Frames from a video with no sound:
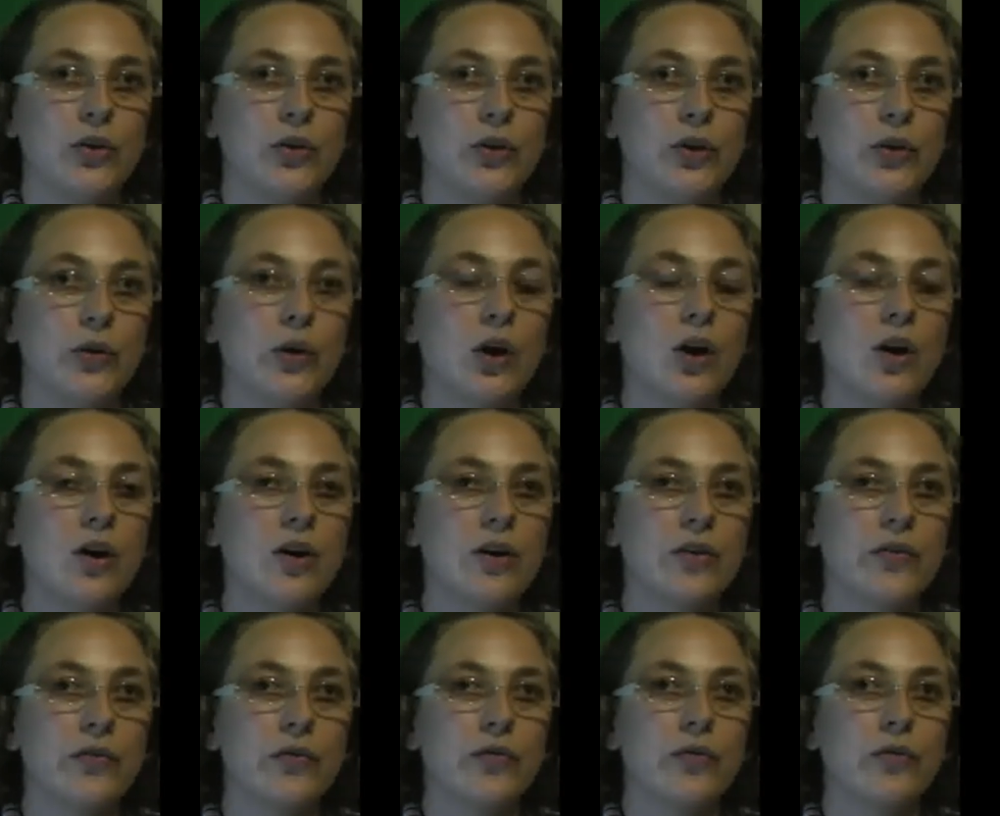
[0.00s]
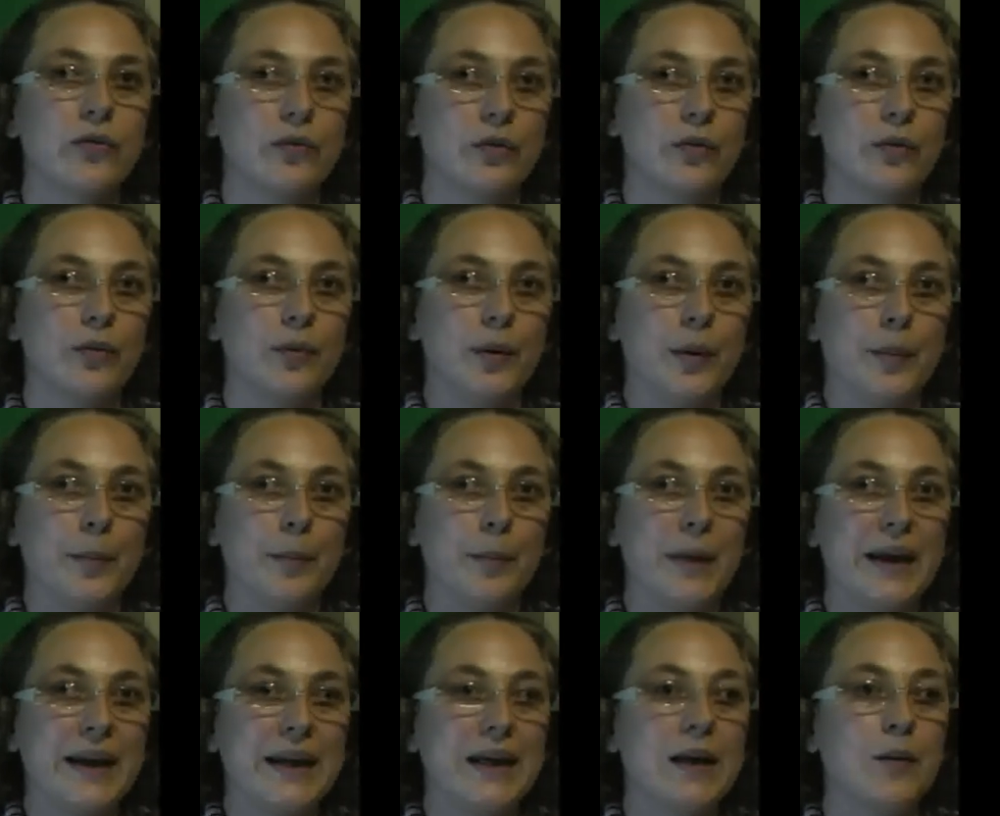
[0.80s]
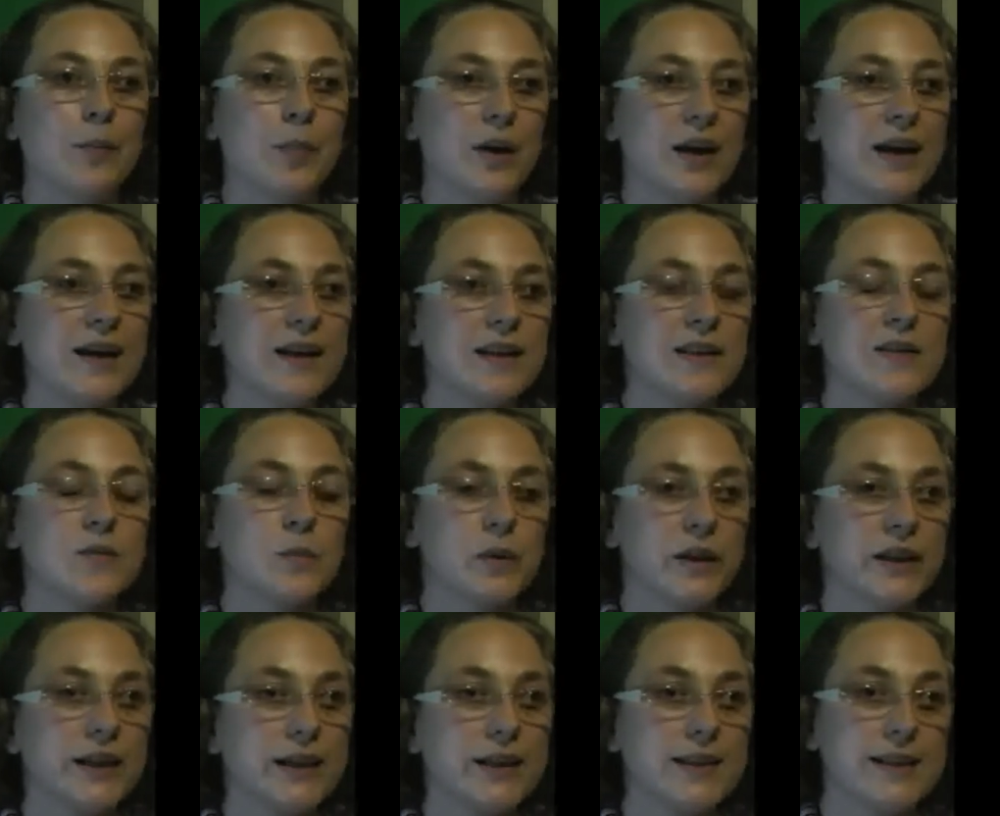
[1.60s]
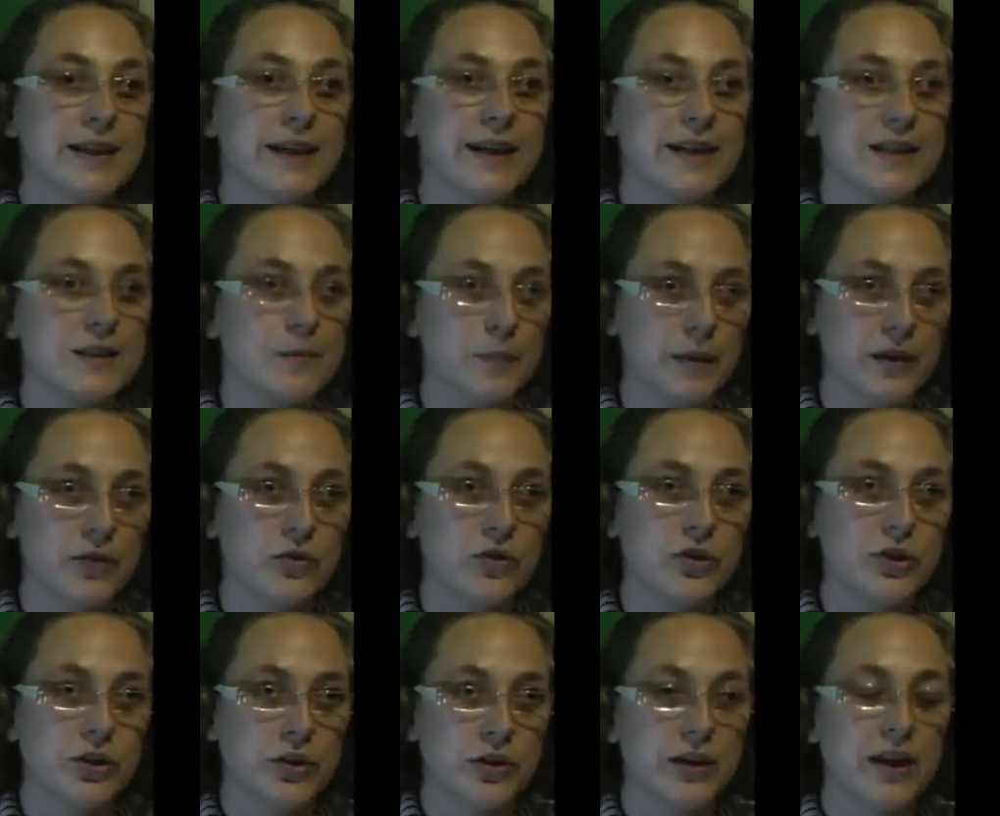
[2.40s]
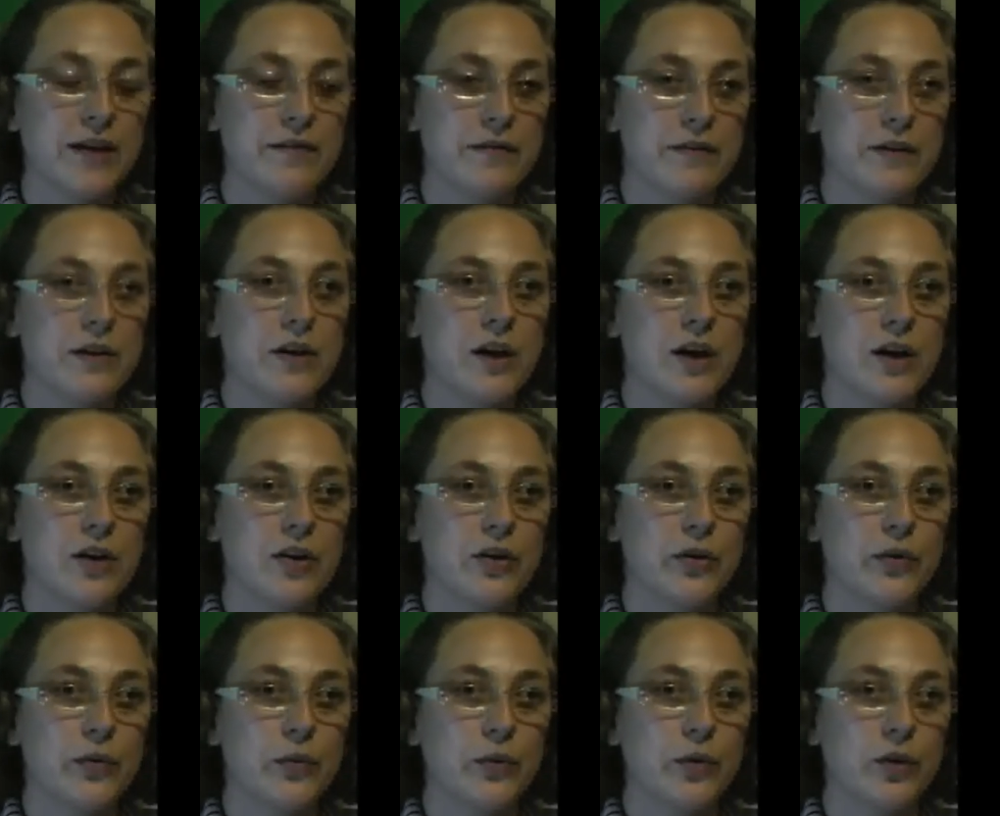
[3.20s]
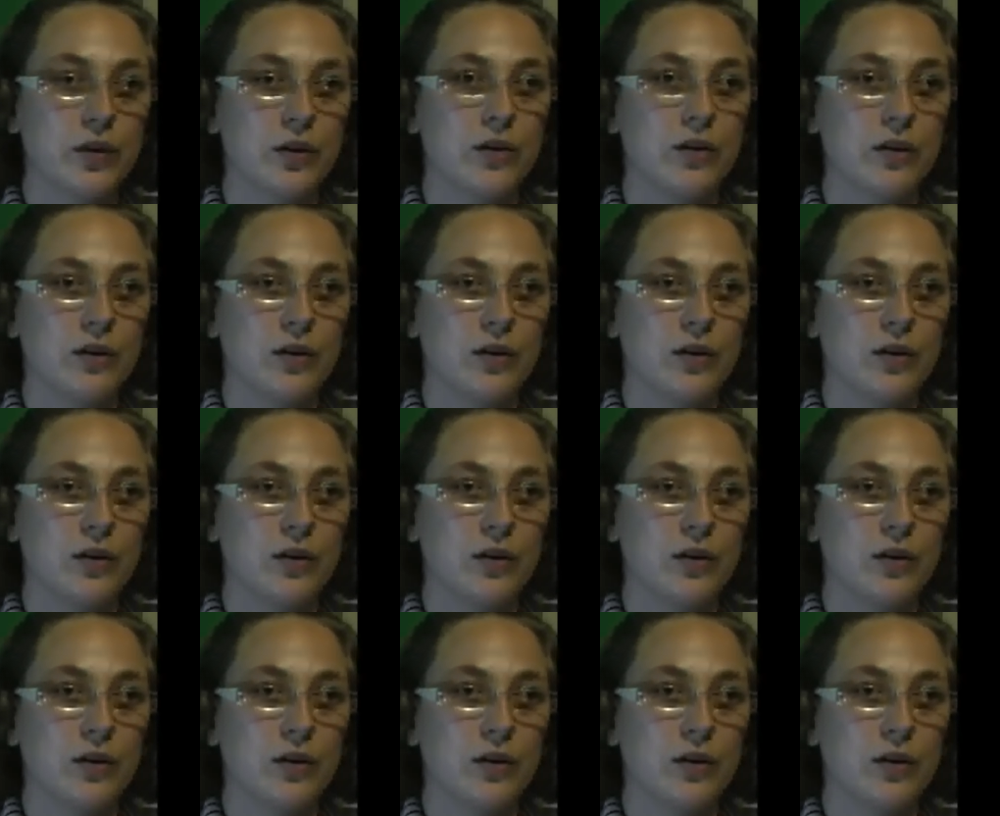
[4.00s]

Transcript: You can't make plans with EDS because you never know